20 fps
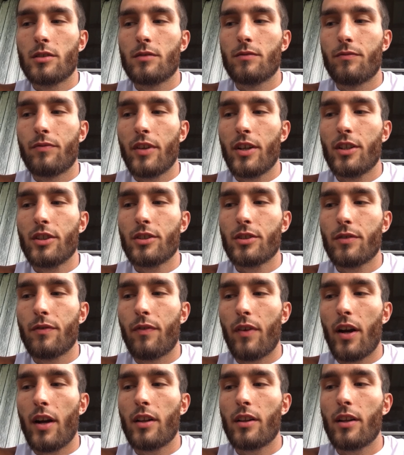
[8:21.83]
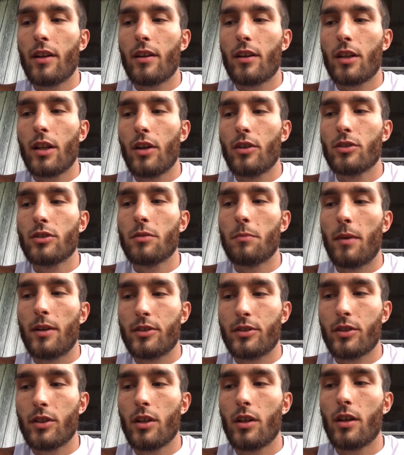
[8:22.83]
fish fairly close to my
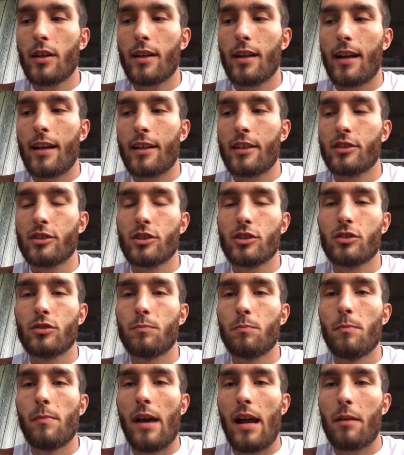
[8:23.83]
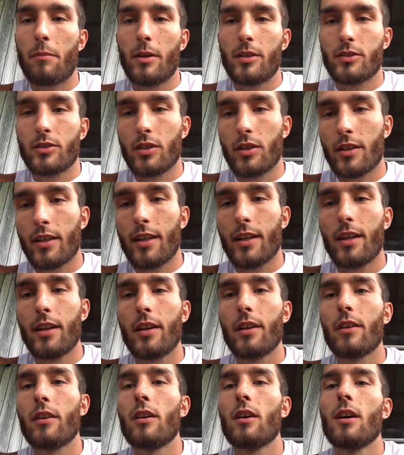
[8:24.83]
truck, and I can just back my truck
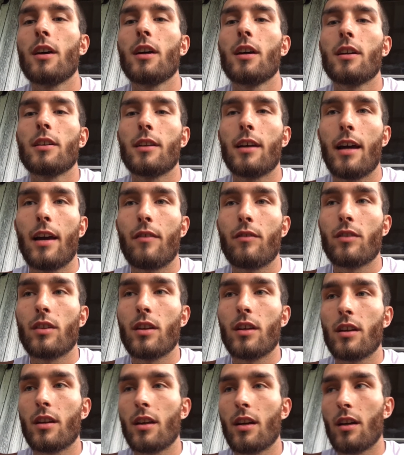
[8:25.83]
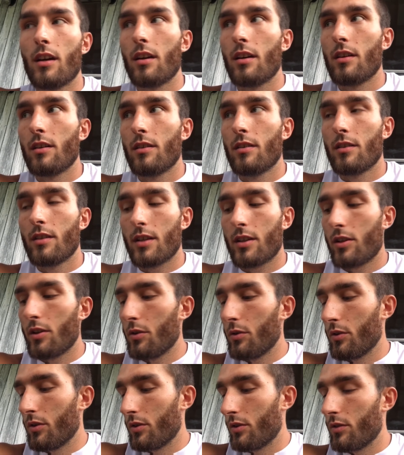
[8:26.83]
in to have the
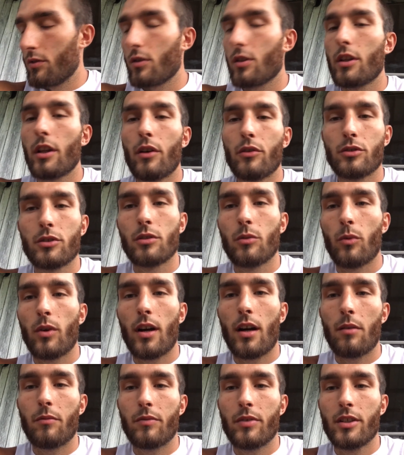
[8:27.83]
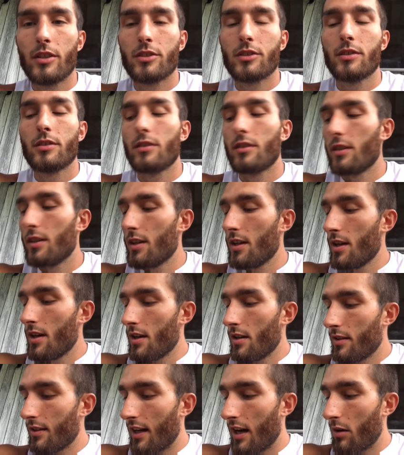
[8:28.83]
cooler close to where I'm fishing.
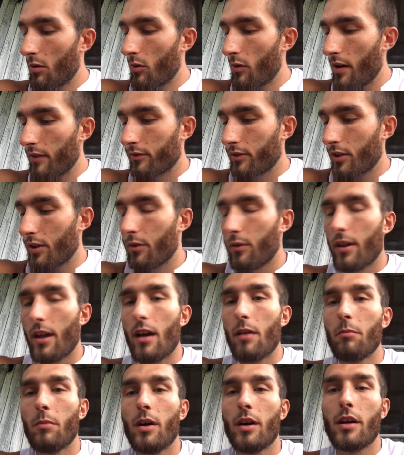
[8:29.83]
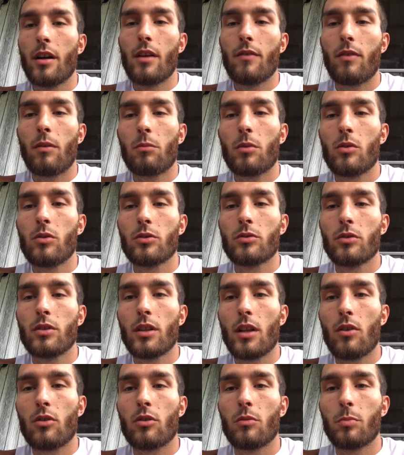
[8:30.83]
Then I won't have to do that. But if I'm going to a
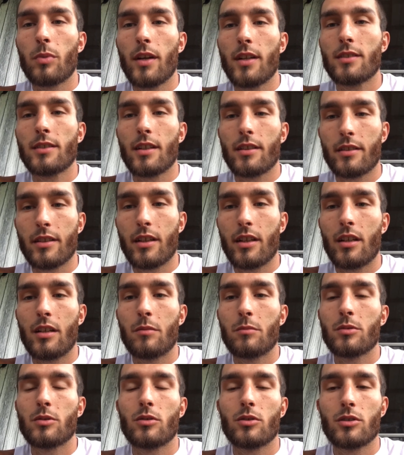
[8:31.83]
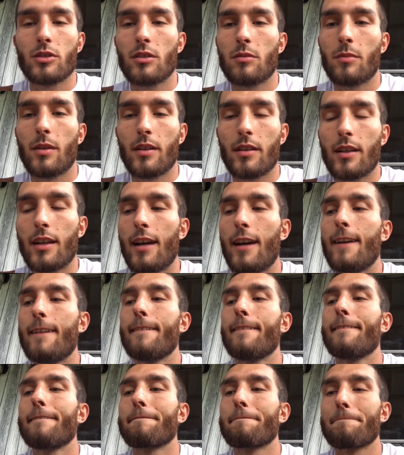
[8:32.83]
local place like Tim's or something like that,
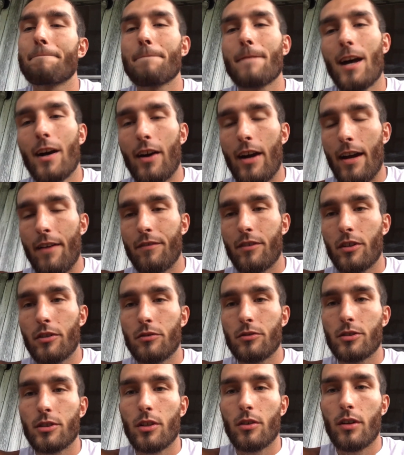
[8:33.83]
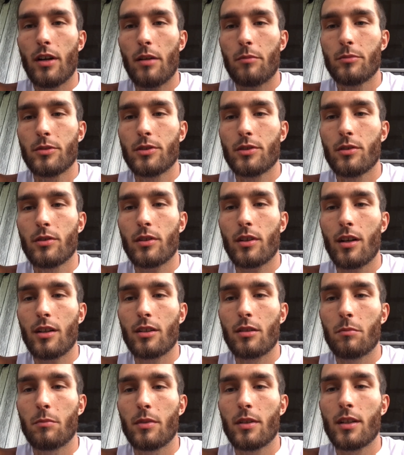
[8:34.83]
I'll have to. So I'm still
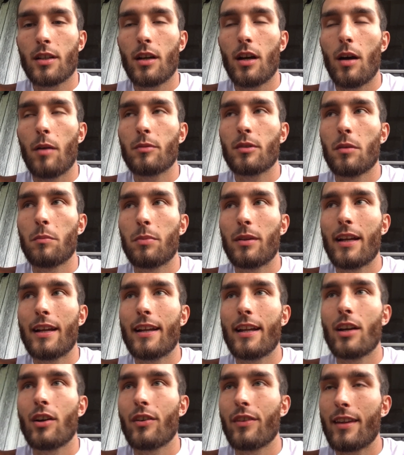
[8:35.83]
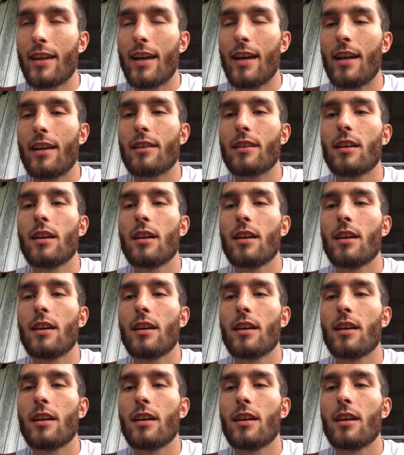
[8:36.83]
contemplating on that